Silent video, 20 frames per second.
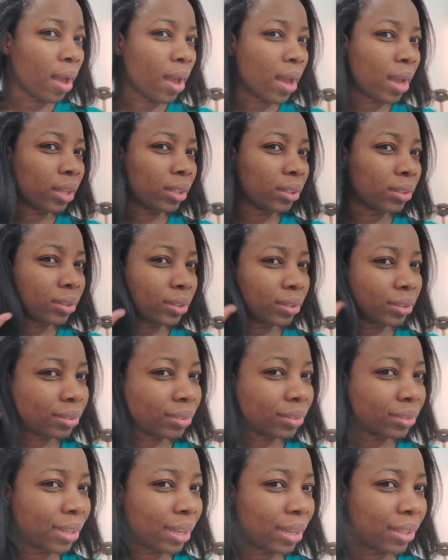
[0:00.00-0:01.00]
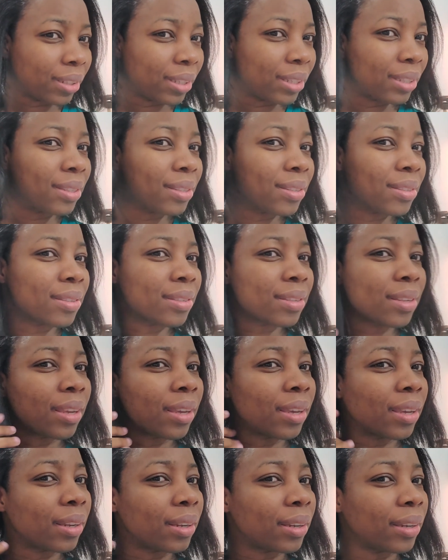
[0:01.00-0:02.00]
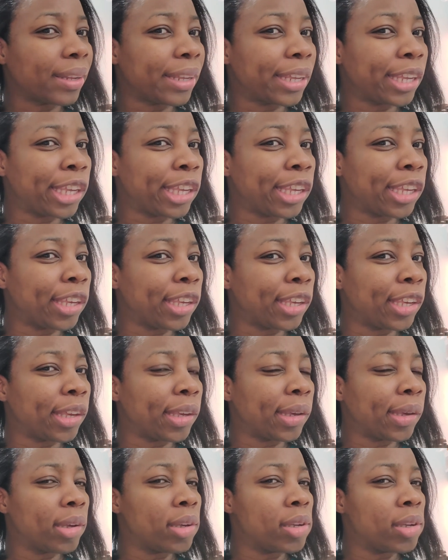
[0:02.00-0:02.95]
I don't, I'm not seeing the